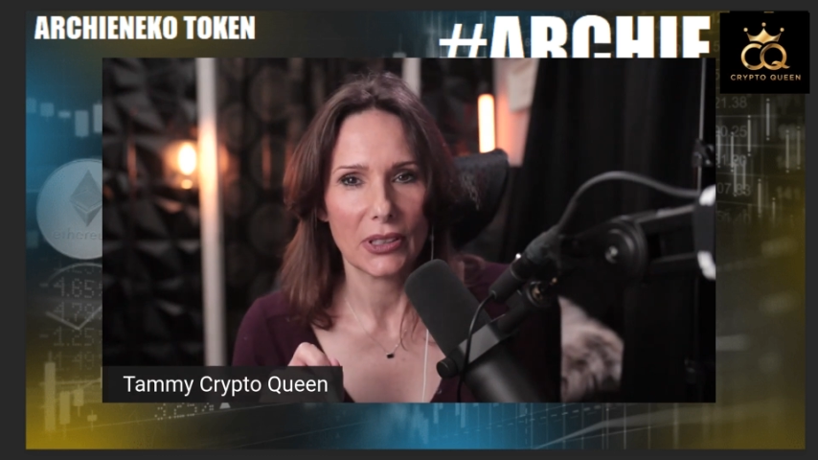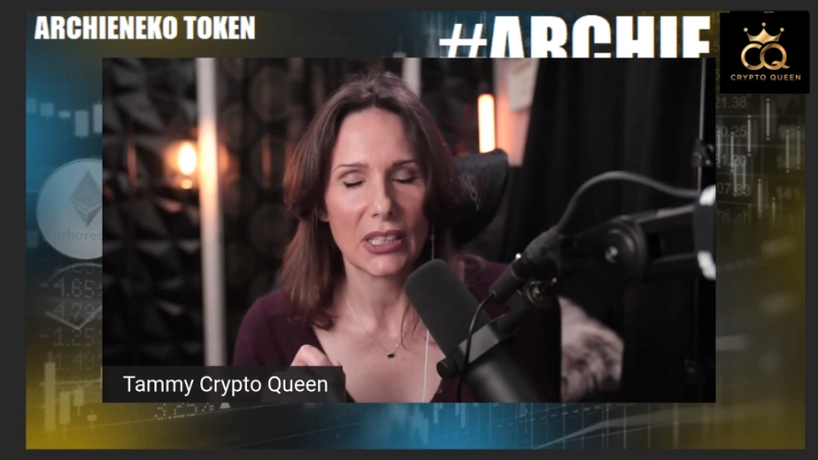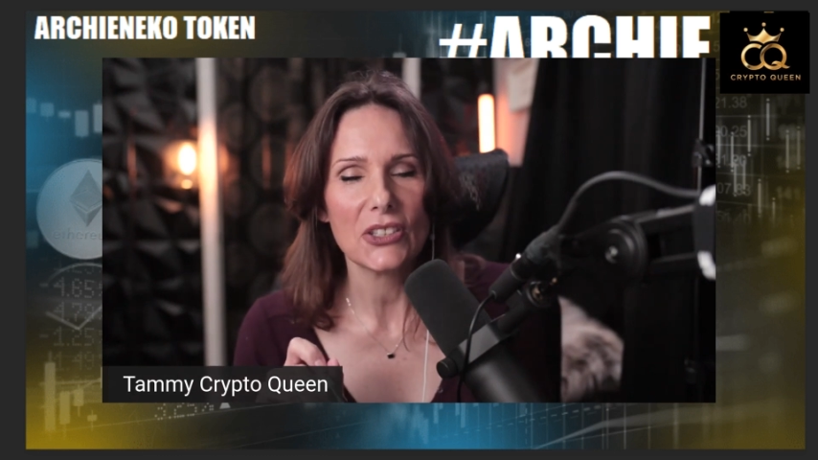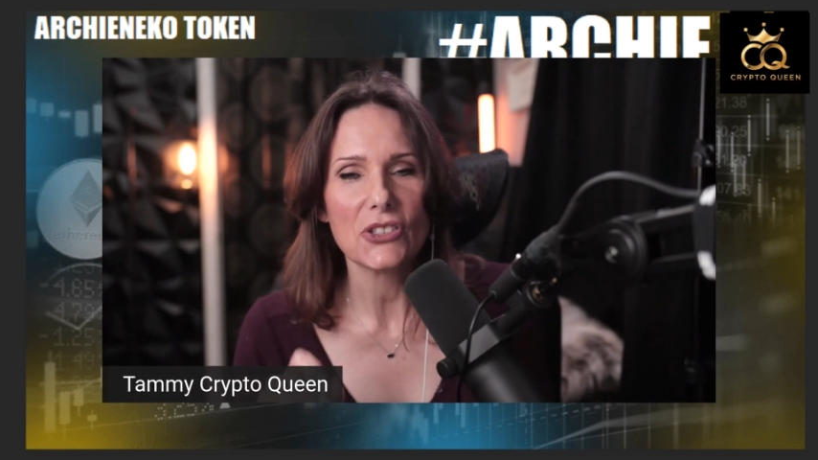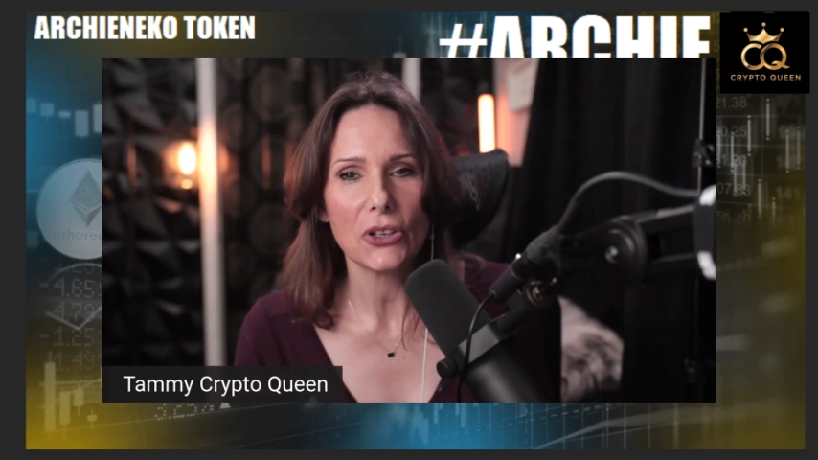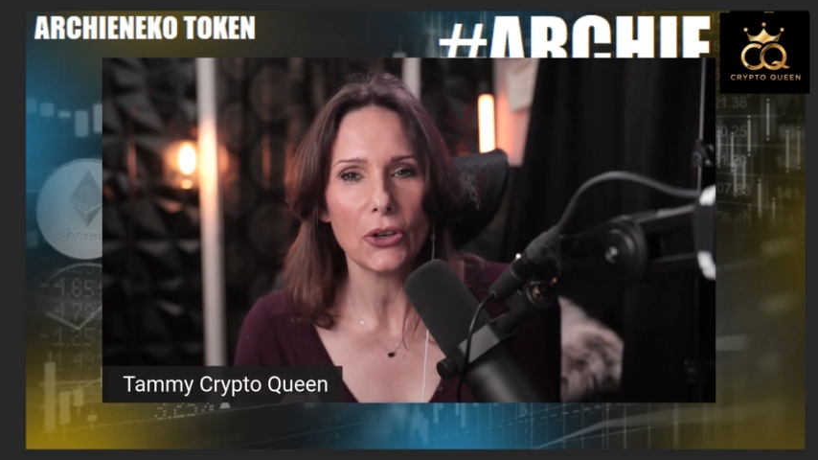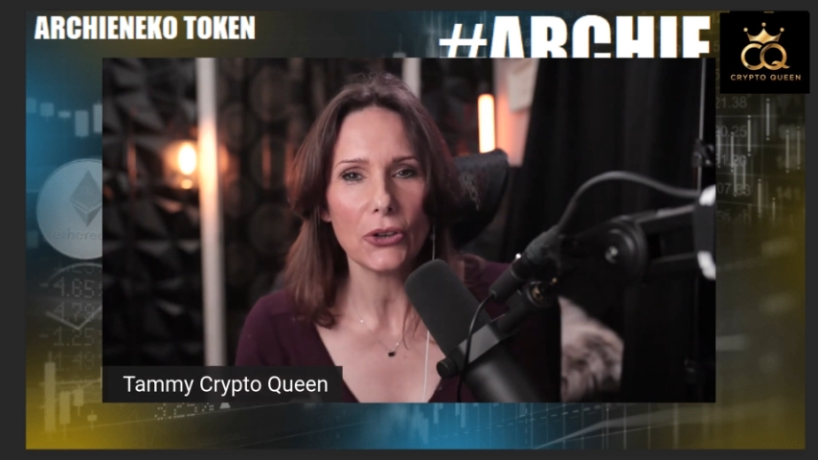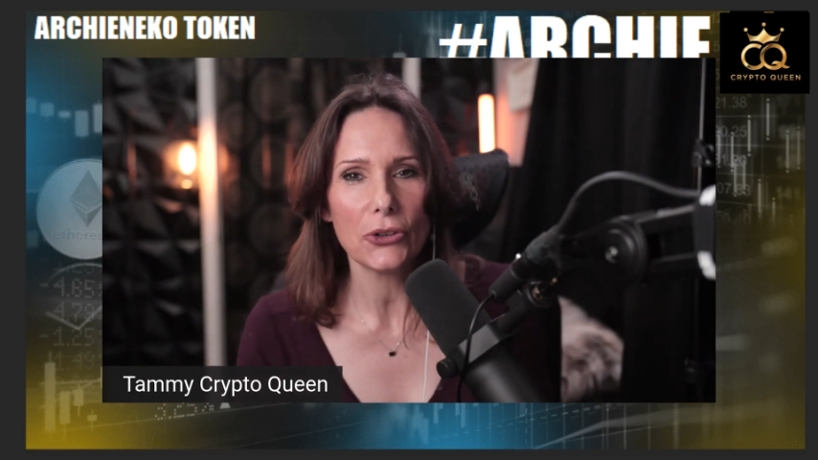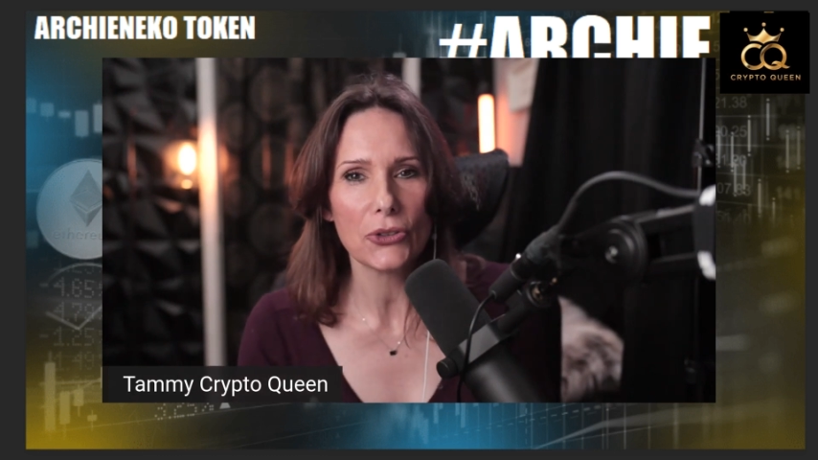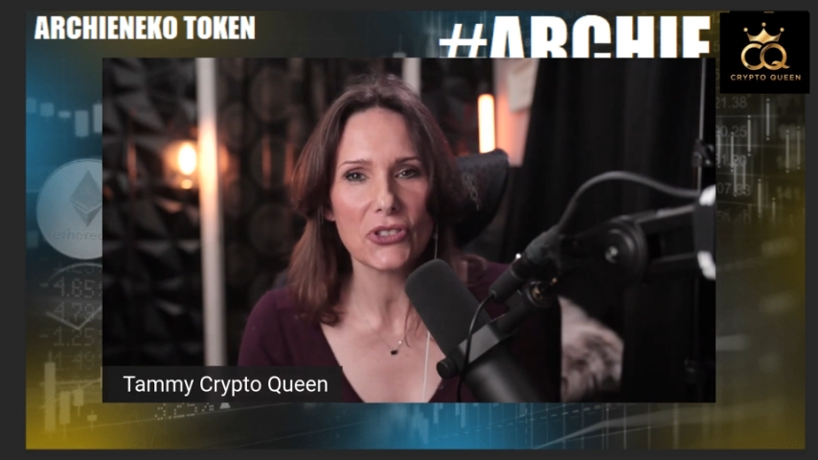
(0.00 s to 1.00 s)
Consider
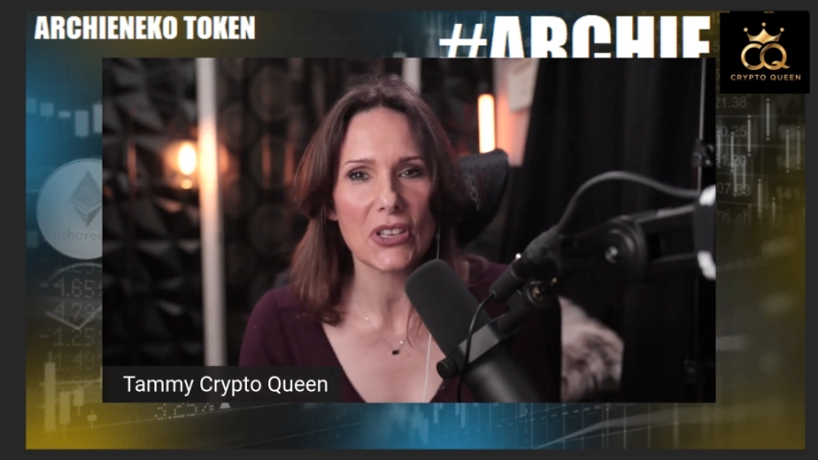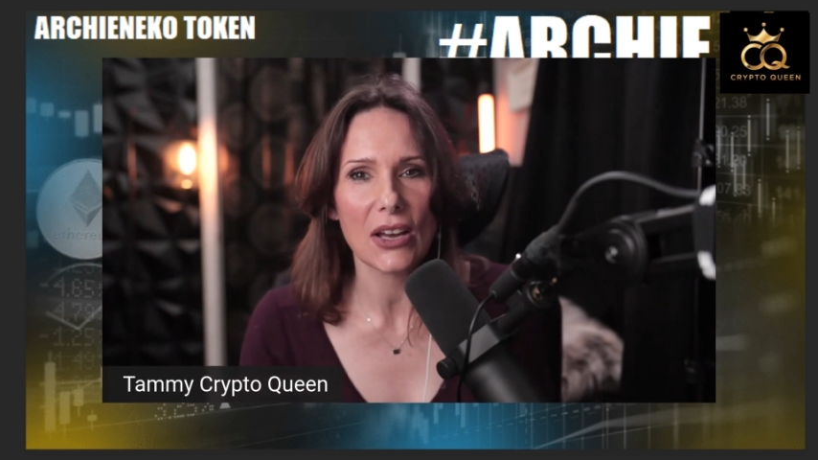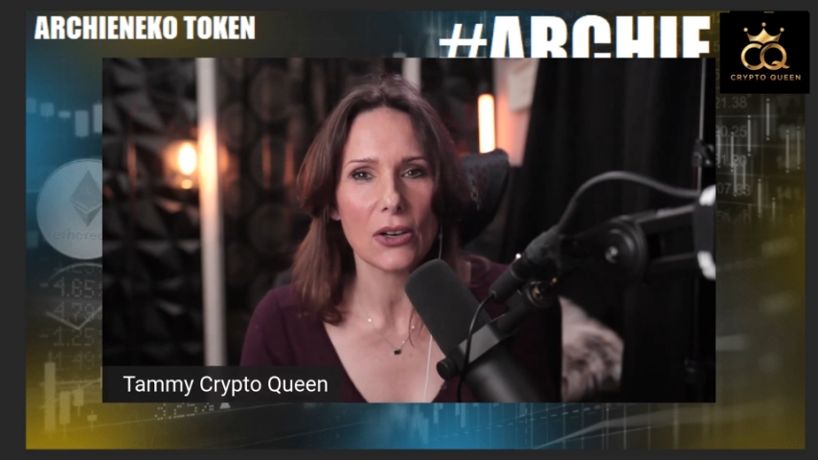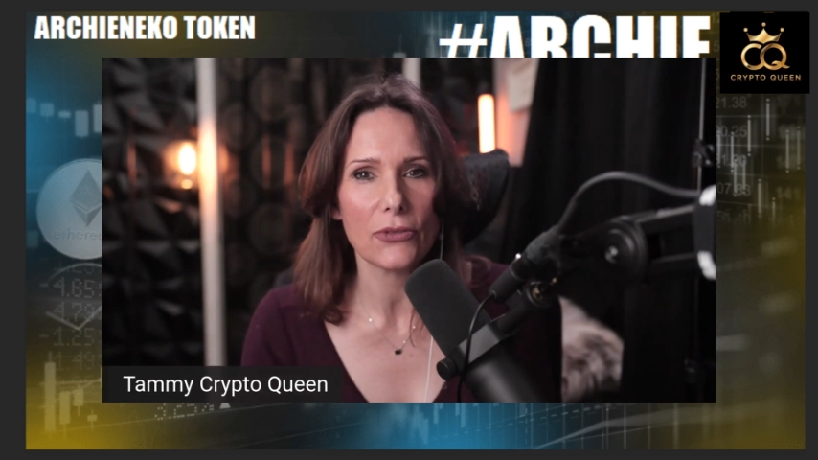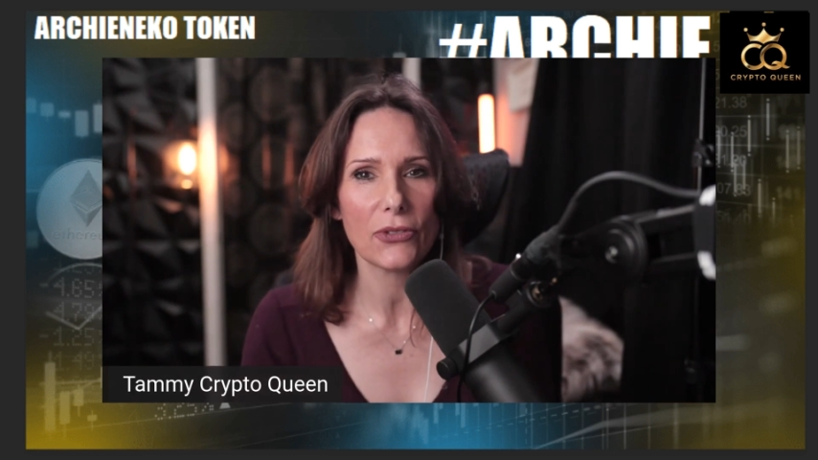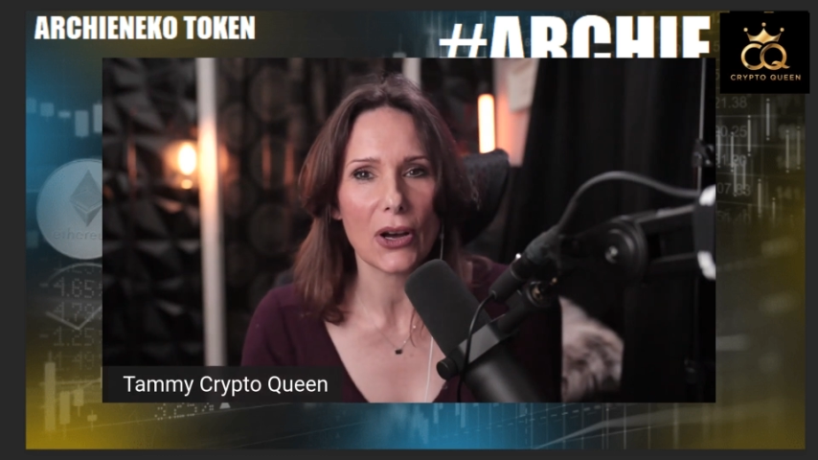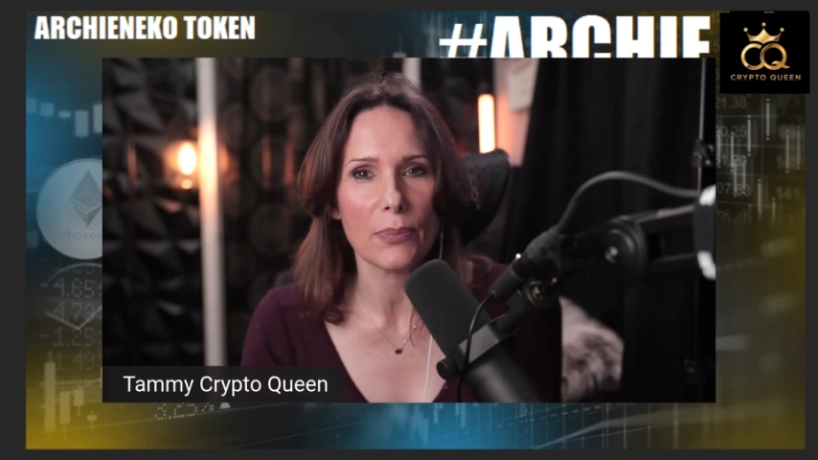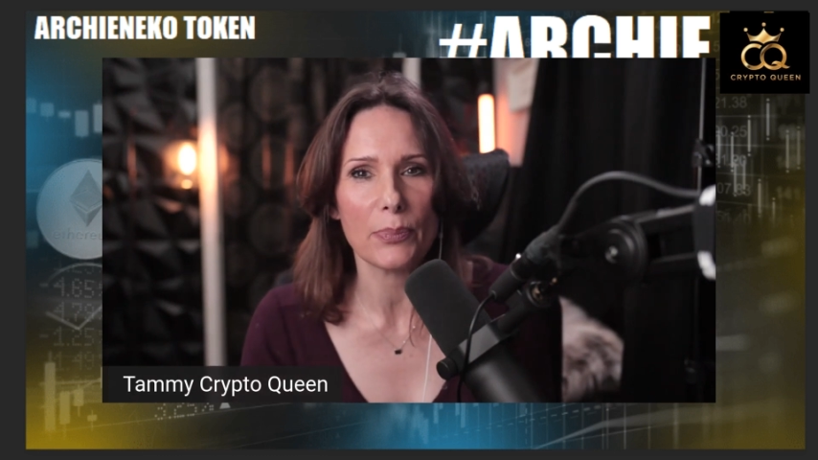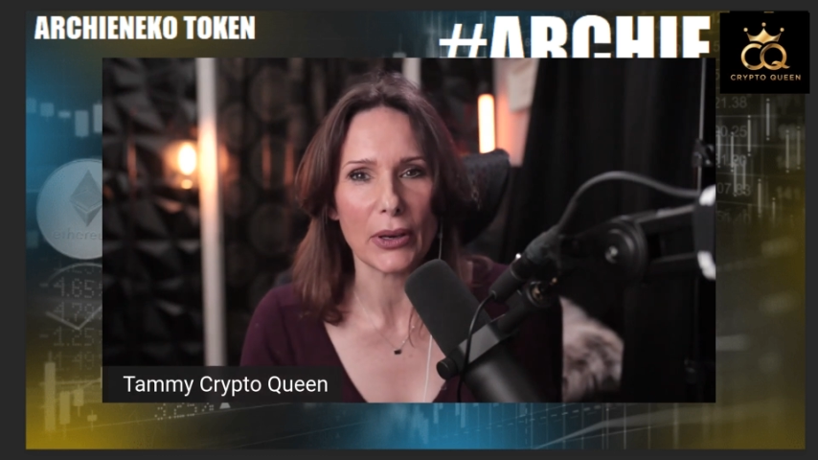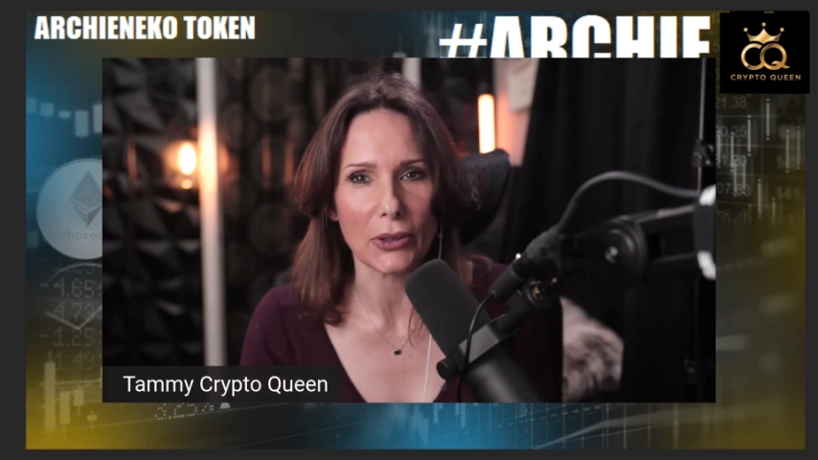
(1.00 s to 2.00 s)
yourself a
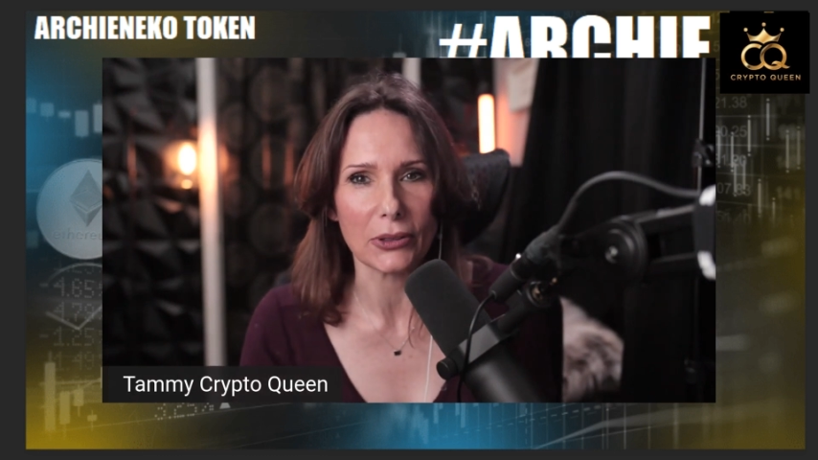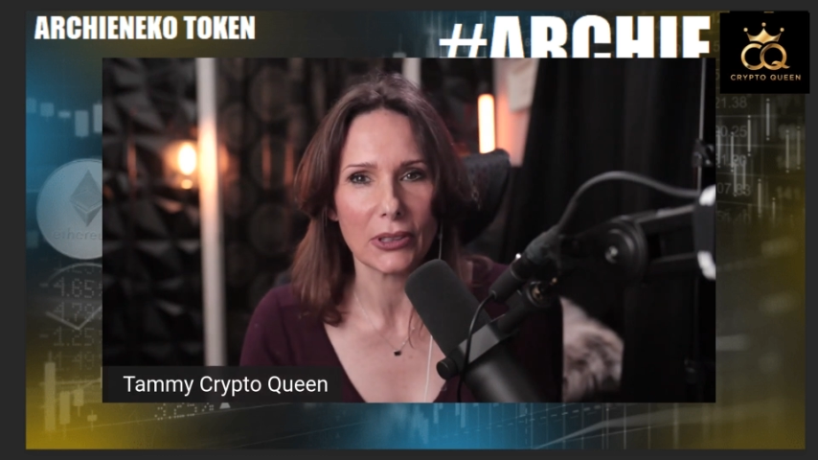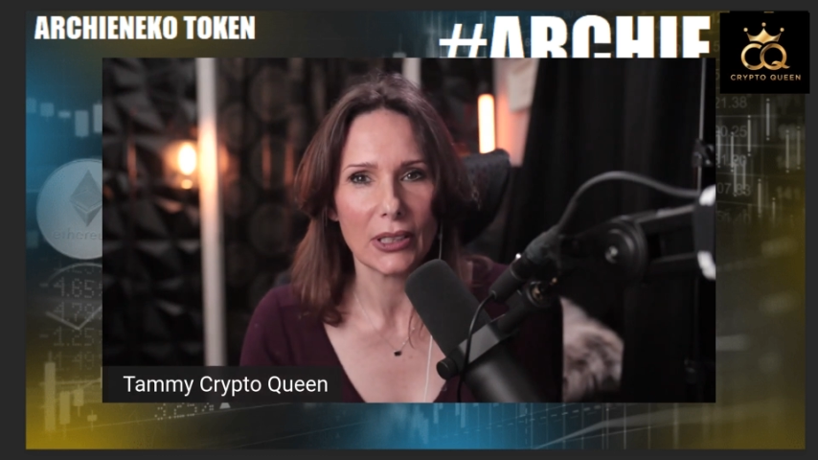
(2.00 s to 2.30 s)
bill.